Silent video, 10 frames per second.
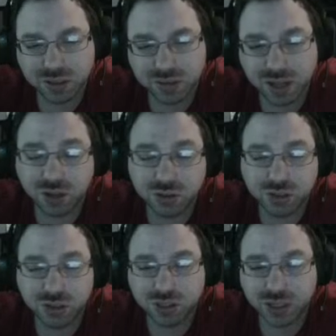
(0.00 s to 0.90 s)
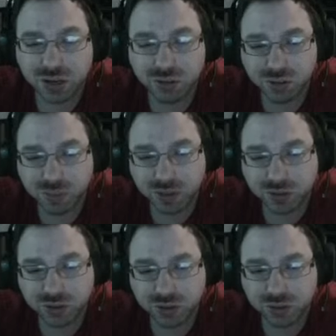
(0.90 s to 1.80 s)
I know Star Trek, I don't know about
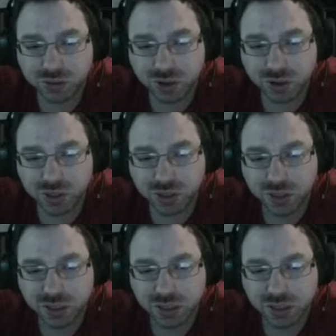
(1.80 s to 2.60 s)
Dune or Conan,